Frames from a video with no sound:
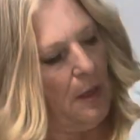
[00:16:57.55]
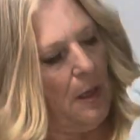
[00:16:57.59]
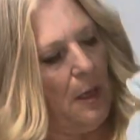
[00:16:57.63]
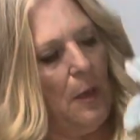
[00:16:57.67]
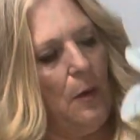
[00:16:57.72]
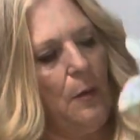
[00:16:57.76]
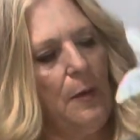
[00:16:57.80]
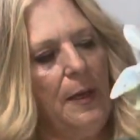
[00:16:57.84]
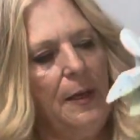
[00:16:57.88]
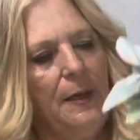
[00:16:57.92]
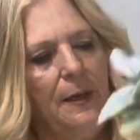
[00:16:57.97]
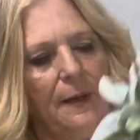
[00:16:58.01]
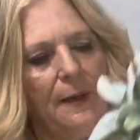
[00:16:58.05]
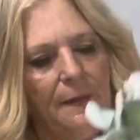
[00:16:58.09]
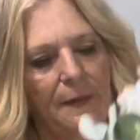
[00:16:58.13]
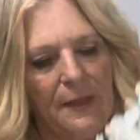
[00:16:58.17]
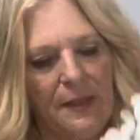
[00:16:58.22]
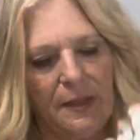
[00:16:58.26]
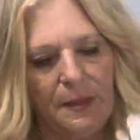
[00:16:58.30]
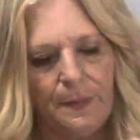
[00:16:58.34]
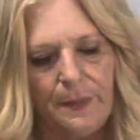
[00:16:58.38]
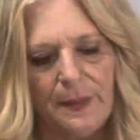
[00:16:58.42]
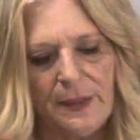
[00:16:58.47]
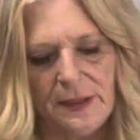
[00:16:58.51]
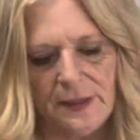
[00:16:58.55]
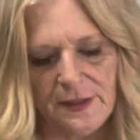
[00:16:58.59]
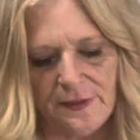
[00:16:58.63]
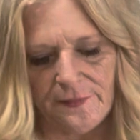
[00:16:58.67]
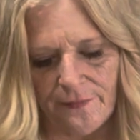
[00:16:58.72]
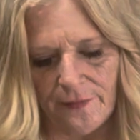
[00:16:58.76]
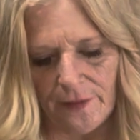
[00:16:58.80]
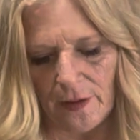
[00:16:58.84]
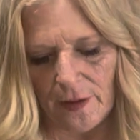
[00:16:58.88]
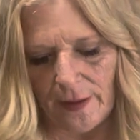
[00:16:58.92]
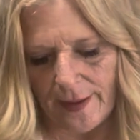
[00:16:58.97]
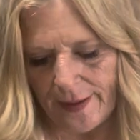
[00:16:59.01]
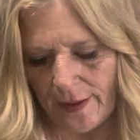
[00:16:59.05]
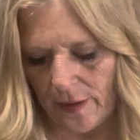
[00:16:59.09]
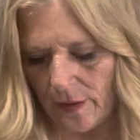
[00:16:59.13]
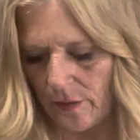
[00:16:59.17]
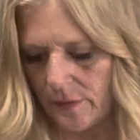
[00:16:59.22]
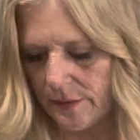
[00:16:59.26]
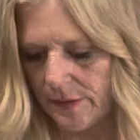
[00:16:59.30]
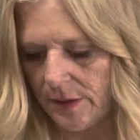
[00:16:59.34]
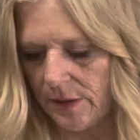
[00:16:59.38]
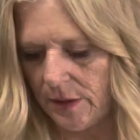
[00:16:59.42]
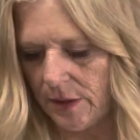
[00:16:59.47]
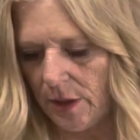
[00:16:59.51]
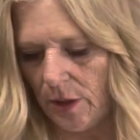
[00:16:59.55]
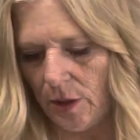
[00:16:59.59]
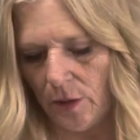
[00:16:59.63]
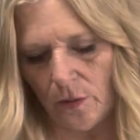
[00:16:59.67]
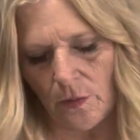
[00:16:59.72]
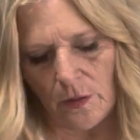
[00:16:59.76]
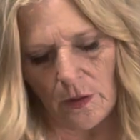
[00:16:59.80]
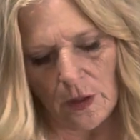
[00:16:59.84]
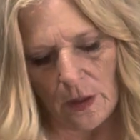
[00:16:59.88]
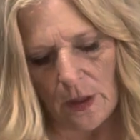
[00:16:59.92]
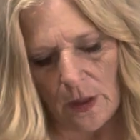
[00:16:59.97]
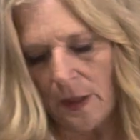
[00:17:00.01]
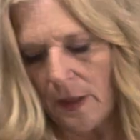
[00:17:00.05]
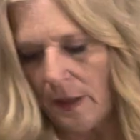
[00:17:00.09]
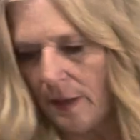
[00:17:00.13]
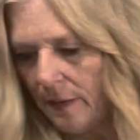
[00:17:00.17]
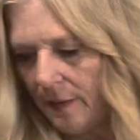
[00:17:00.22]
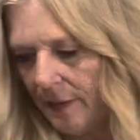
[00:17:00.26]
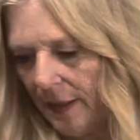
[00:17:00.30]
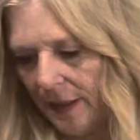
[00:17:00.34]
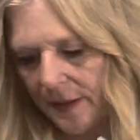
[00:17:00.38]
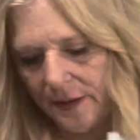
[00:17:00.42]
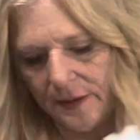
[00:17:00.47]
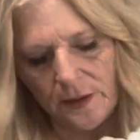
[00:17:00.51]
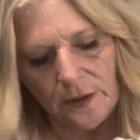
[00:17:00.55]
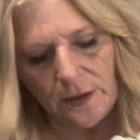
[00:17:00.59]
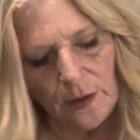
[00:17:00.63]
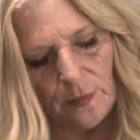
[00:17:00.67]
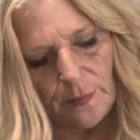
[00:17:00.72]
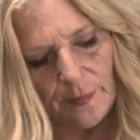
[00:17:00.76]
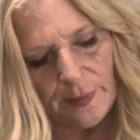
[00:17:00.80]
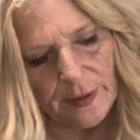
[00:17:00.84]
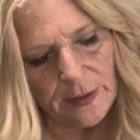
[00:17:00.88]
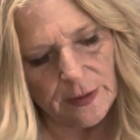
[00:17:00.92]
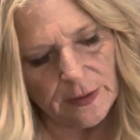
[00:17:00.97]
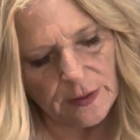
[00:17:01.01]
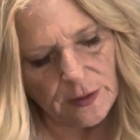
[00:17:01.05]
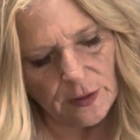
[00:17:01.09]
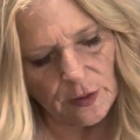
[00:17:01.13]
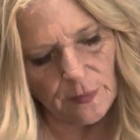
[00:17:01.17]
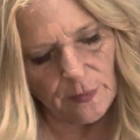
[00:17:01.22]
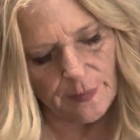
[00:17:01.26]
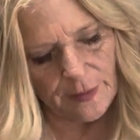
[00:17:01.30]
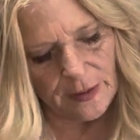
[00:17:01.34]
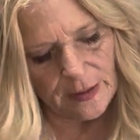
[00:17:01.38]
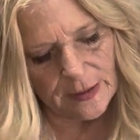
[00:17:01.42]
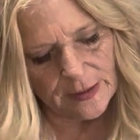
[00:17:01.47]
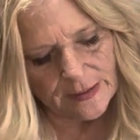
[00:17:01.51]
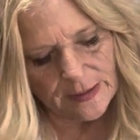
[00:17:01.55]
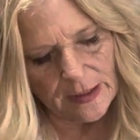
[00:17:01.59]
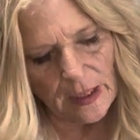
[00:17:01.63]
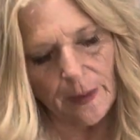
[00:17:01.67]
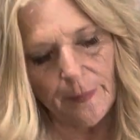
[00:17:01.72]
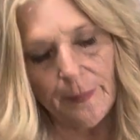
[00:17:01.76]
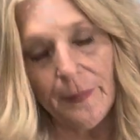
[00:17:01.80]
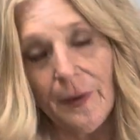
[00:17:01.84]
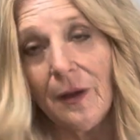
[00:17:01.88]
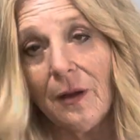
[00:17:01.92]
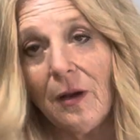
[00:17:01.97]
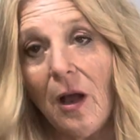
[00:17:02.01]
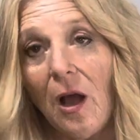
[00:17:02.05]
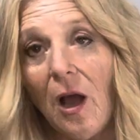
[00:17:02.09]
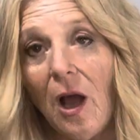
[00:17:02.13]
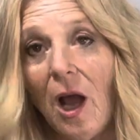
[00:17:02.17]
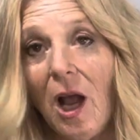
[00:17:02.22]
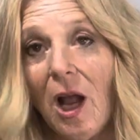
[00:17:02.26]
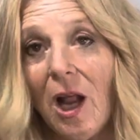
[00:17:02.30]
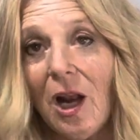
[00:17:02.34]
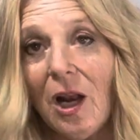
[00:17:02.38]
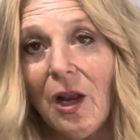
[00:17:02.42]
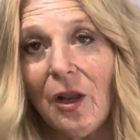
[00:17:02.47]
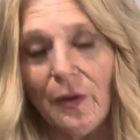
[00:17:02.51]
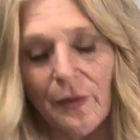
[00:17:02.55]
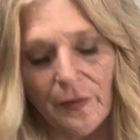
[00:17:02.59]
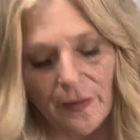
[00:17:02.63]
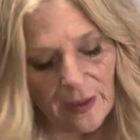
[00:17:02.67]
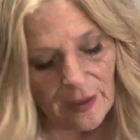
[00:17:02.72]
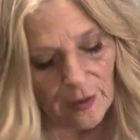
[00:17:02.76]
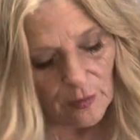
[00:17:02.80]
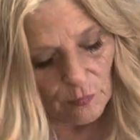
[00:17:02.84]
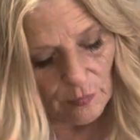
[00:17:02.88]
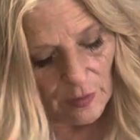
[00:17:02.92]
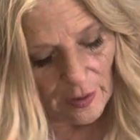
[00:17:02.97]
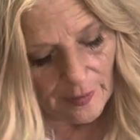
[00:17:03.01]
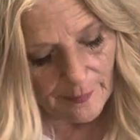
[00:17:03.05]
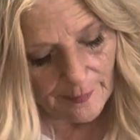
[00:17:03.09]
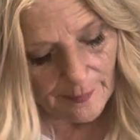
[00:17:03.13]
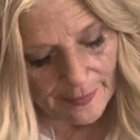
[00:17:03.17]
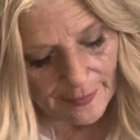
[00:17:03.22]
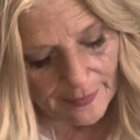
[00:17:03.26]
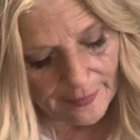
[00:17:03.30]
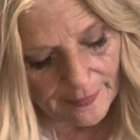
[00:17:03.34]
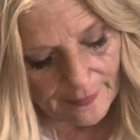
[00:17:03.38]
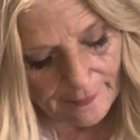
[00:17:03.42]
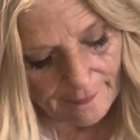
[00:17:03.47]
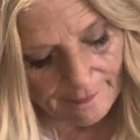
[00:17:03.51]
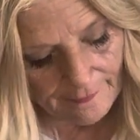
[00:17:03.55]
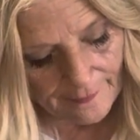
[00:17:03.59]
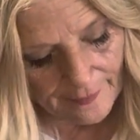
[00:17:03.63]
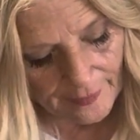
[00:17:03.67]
Okay, now this piece fell out, so that's no big deal because I'm going to hot glue that right back in